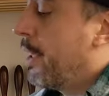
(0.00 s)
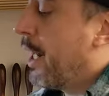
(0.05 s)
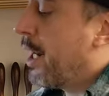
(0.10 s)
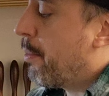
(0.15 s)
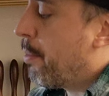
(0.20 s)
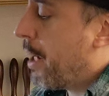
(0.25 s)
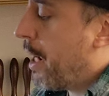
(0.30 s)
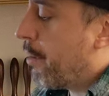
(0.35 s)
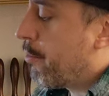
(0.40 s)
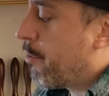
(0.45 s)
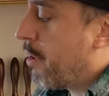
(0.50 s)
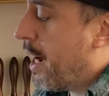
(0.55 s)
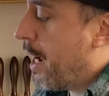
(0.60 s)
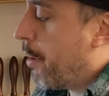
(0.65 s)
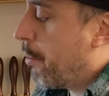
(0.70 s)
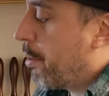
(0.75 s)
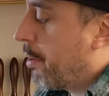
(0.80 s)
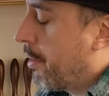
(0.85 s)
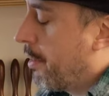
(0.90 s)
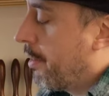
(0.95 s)
get a bad
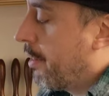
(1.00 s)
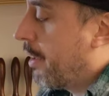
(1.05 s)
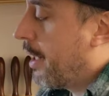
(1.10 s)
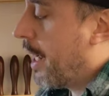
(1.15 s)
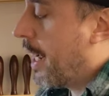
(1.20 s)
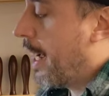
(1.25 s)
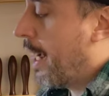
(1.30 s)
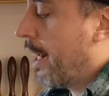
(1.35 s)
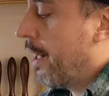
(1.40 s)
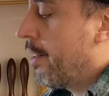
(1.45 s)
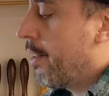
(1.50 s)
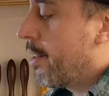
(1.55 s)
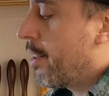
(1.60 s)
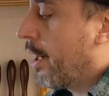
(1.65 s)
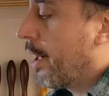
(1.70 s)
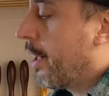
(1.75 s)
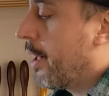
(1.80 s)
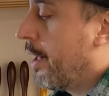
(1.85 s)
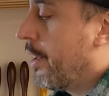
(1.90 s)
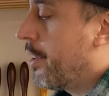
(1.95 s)
rap, and
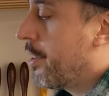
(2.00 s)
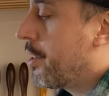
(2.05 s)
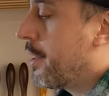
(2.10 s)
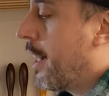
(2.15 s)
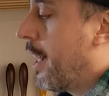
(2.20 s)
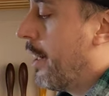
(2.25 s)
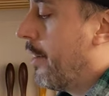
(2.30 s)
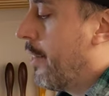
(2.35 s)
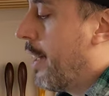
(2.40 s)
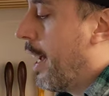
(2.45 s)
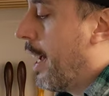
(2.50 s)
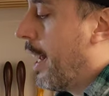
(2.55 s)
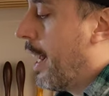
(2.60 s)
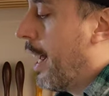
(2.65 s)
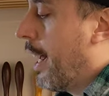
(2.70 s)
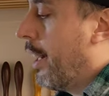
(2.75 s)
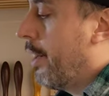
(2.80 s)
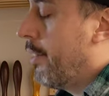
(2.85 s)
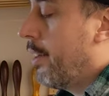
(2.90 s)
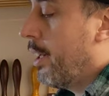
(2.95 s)
I can understand that.
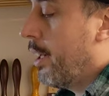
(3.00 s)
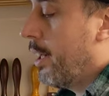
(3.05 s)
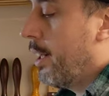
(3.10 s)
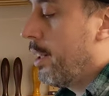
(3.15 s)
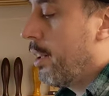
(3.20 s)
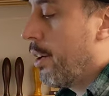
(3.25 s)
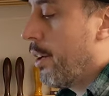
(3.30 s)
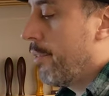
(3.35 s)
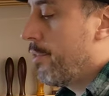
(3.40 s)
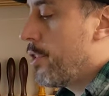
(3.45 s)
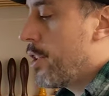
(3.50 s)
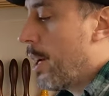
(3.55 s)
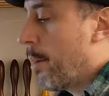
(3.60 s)
And the kind of